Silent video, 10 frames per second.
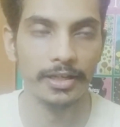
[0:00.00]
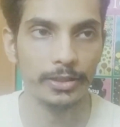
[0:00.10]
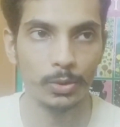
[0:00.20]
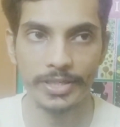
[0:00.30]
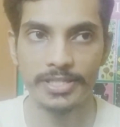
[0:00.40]

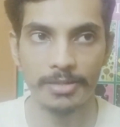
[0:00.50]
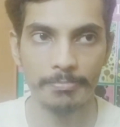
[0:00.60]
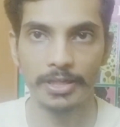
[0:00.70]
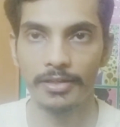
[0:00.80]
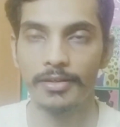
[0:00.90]
to
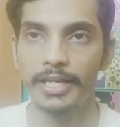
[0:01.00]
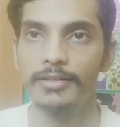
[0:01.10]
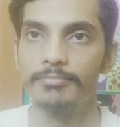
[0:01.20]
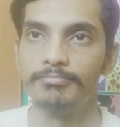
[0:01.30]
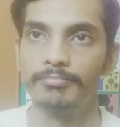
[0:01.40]
disappear,
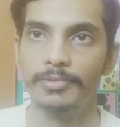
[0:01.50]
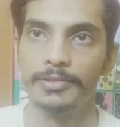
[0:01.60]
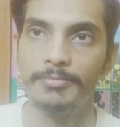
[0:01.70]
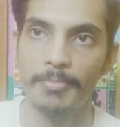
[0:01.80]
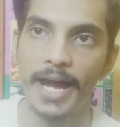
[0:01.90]
like
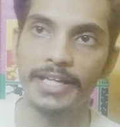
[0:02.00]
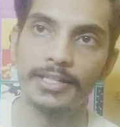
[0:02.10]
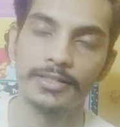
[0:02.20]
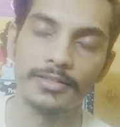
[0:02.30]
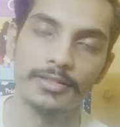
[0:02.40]

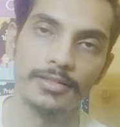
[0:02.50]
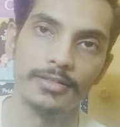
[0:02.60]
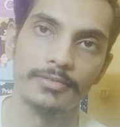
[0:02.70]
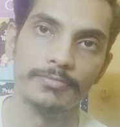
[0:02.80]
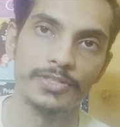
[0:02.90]
matter
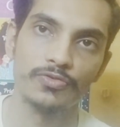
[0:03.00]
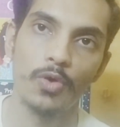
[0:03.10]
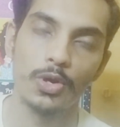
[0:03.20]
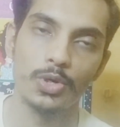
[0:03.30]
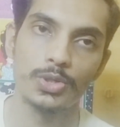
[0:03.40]
which
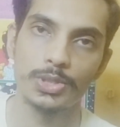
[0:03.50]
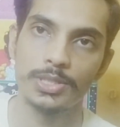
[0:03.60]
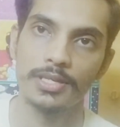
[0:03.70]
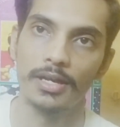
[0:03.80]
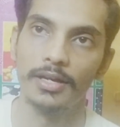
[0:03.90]

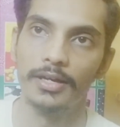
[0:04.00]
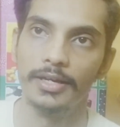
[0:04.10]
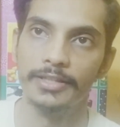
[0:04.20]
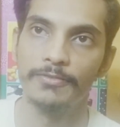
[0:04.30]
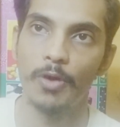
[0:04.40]
follows
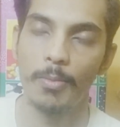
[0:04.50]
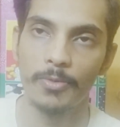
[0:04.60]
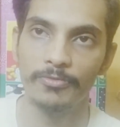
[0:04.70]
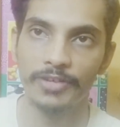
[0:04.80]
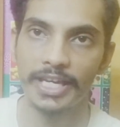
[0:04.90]
in the form
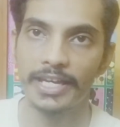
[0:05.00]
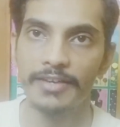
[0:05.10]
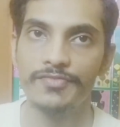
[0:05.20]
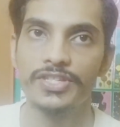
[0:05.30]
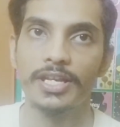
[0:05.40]
of
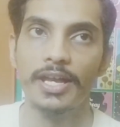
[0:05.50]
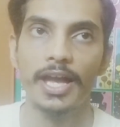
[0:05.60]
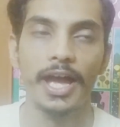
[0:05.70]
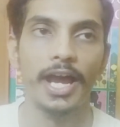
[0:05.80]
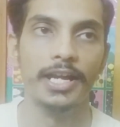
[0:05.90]
waves,
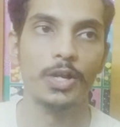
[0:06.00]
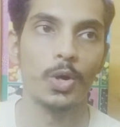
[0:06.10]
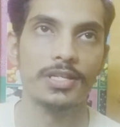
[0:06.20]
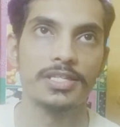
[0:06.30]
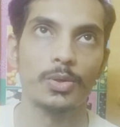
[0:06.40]
and
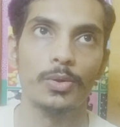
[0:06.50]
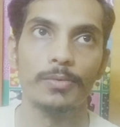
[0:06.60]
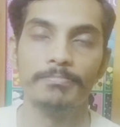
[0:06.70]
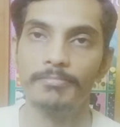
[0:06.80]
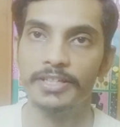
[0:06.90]

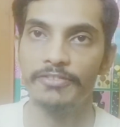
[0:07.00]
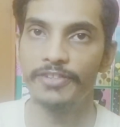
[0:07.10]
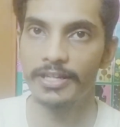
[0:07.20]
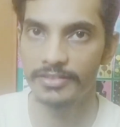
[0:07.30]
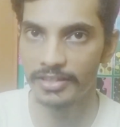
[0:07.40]
also
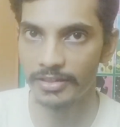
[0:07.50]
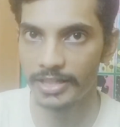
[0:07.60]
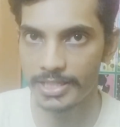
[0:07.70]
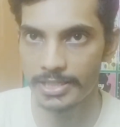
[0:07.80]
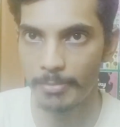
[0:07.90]
different
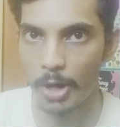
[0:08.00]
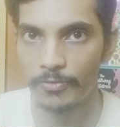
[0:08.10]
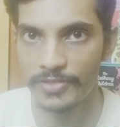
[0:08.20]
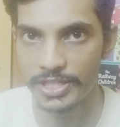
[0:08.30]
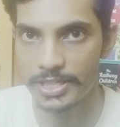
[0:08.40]
theories about
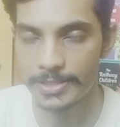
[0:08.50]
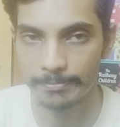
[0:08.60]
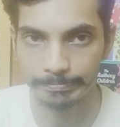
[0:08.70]
physics,